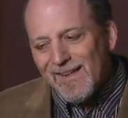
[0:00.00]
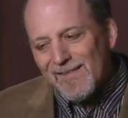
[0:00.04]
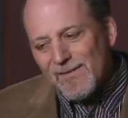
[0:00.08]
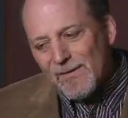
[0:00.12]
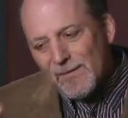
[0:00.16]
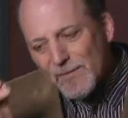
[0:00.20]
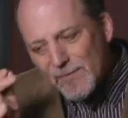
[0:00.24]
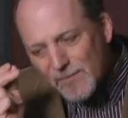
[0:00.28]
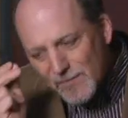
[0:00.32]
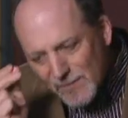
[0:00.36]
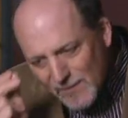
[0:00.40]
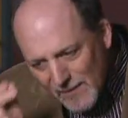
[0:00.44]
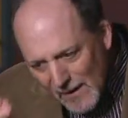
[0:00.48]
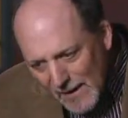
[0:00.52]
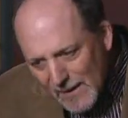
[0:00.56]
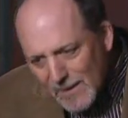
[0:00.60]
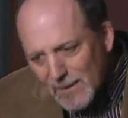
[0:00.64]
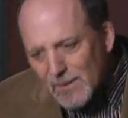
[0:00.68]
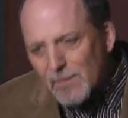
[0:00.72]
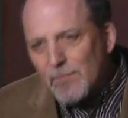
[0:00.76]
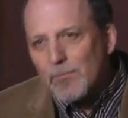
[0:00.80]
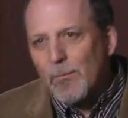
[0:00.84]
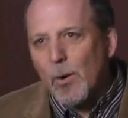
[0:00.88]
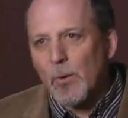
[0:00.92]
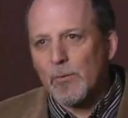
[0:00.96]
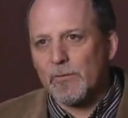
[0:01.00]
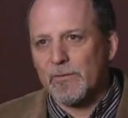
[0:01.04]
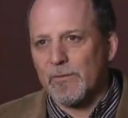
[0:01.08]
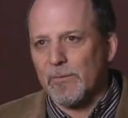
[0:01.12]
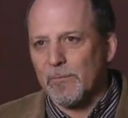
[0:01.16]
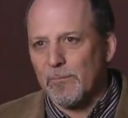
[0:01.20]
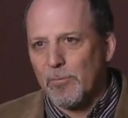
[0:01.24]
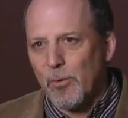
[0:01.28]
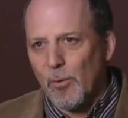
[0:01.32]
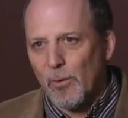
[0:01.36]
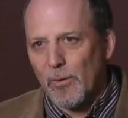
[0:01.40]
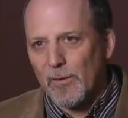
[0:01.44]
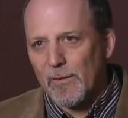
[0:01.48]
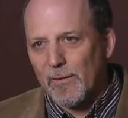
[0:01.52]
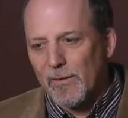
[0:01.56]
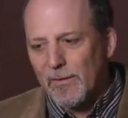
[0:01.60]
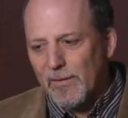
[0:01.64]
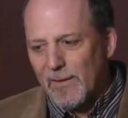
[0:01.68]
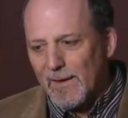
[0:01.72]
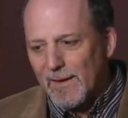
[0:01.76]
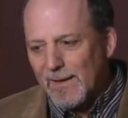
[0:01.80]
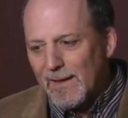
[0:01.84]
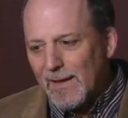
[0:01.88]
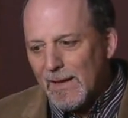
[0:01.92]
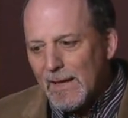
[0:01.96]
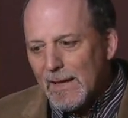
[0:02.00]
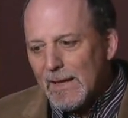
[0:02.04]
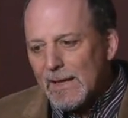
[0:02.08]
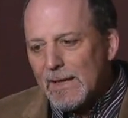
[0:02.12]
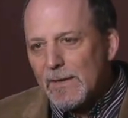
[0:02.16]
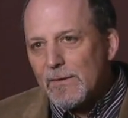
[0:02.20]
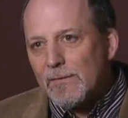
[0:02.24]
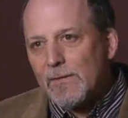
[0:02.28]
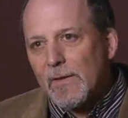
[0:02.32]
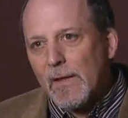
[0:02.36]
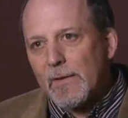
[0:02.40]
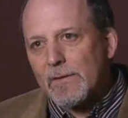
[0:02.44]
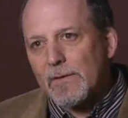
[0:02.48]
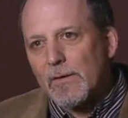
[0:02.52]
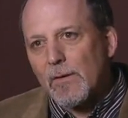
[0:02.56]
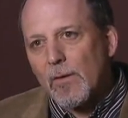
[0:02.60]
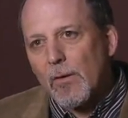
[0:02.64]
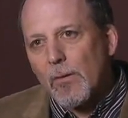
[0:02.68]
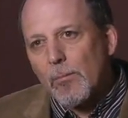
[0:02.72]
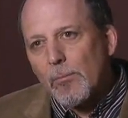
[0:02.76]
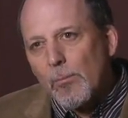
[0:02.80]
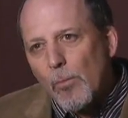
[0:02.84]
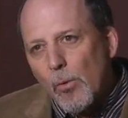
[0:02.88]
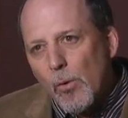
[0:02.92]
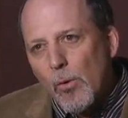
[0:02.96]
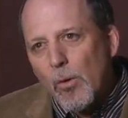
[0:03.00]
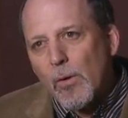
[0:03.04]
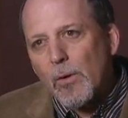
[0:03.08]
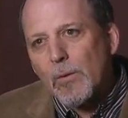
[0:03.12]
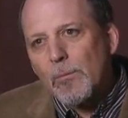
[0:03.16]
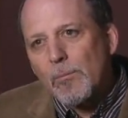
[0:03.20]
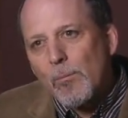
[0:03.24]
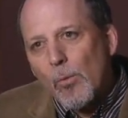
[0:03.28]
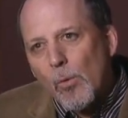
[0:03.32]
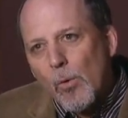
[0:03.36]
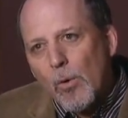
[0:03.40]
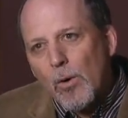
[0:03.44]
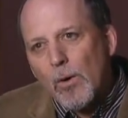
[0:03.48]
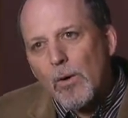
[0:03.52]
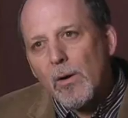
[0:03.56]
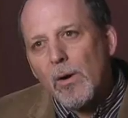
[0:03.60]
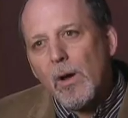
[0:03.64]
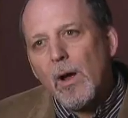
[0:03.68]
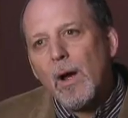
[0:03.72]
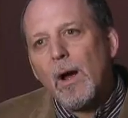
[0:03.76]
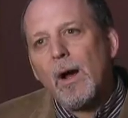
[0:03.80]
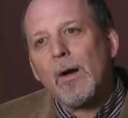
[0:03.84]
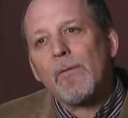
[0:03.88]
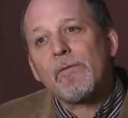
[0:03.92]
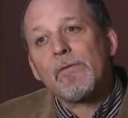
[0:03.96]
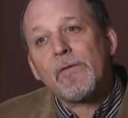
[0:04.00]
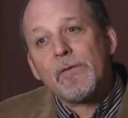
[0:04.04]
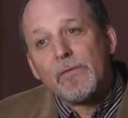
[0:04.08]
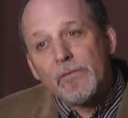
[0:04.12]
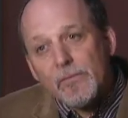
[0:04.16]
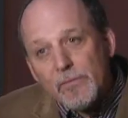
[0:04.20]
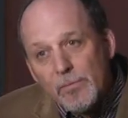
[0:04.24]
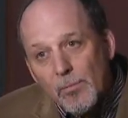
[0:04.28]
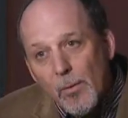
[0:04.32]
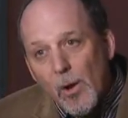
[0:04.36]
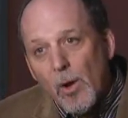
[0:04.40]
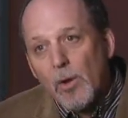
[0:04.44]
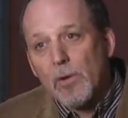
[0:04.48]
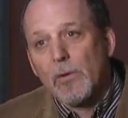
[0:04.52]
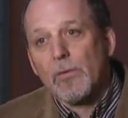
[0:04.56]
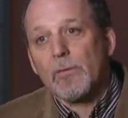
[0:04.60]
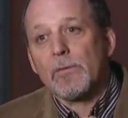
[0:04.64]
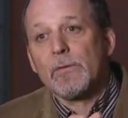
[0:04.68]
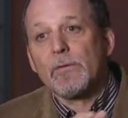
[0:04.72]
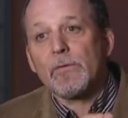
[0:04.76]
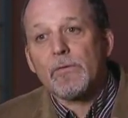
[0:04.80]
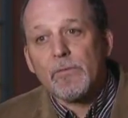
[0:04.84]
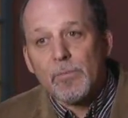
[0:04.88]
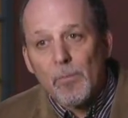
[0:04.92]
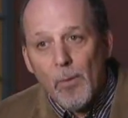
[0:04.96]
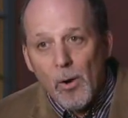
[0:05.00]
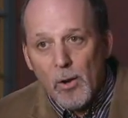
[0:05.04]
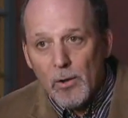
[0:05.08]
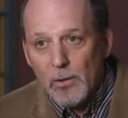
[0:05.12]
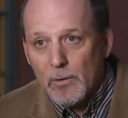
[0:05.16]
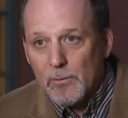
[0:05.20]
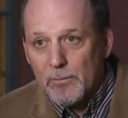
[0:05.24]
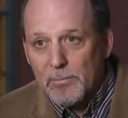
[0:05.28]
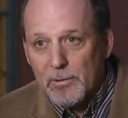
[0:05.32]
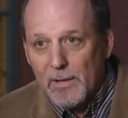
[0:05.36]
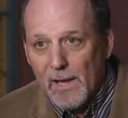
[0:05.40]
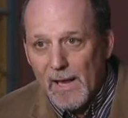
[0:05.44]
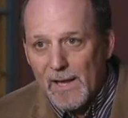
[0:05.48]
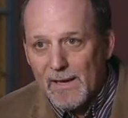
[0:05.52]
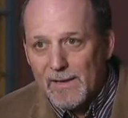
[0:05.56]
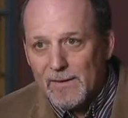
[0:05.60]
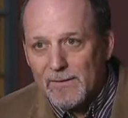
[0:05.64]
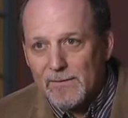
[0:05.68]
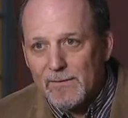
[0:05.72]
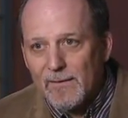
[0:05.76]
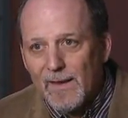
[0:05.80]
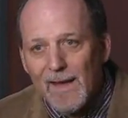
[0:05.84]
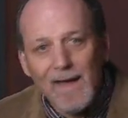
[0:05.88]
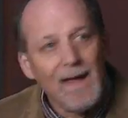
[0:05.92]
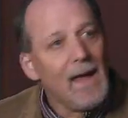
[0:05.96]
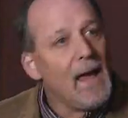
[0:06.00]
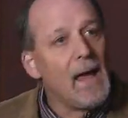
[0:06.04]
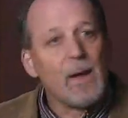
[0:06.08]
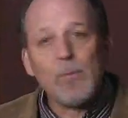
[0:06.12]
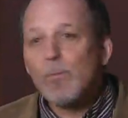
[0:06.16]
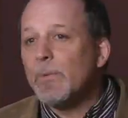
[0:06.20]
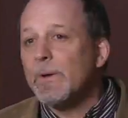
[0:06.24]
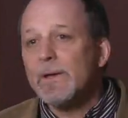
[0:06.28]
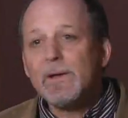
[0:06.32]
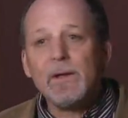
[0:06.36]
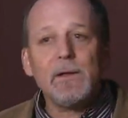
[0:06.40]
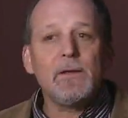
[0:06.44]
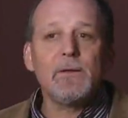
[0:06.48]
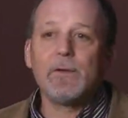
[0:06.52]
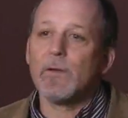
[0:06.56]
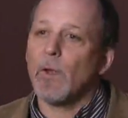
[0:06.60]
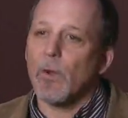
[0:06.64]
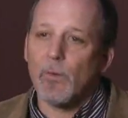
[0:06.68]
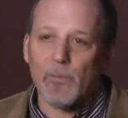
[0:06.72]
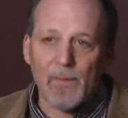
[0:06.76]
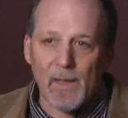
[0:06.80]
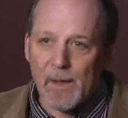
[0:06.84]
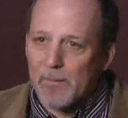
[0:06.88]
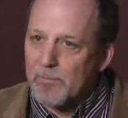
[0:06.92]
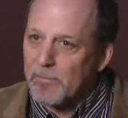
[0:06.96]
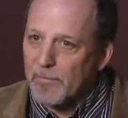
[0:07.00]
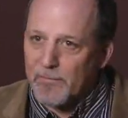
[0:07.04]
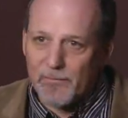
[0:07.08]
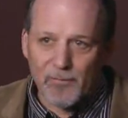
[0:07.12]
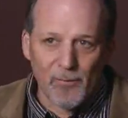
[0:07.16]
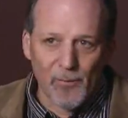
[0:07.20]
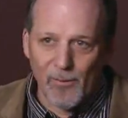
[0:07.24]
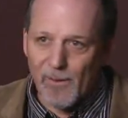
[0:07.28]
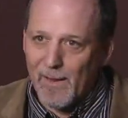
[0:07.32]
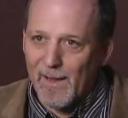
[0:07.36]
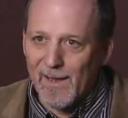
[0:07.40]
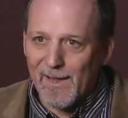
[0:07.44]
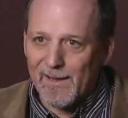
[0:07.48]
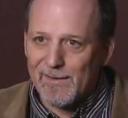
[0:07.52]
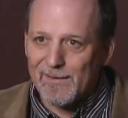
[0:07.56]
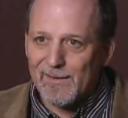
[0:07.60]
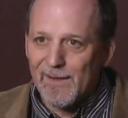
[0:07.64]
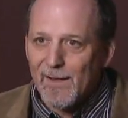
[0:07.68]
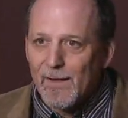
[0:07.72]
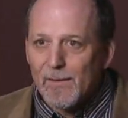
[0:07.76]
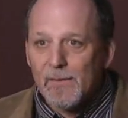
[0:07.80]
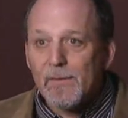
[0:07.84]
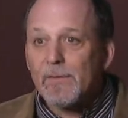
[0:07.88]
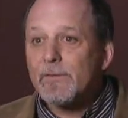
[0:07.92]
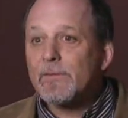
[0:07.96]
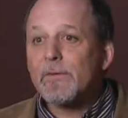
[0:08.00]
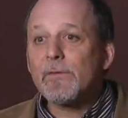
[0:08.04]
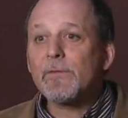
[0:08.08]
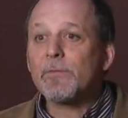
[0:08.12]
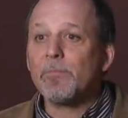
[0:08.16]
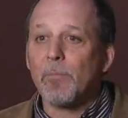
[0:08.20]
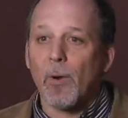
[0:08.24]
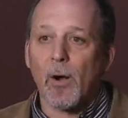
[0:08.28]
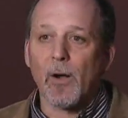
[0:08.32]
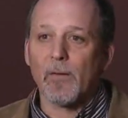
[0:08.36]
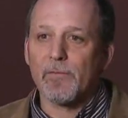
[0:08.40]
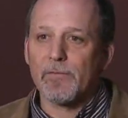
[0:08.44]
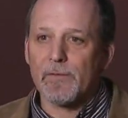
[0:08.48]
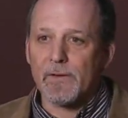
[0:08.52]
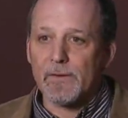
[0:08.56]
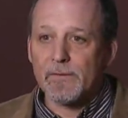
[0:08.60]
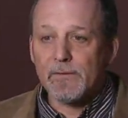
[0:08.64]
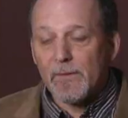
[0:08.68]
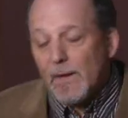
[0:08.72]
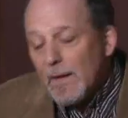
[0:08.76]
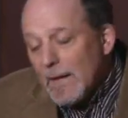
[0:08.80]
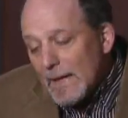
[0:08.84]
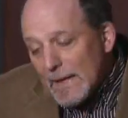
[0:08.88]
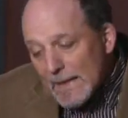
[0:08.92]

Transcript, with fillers: The second most important thing is that there are more and more of the smaller and smaller planets. And we didn't know that beforehand. This is marvelous.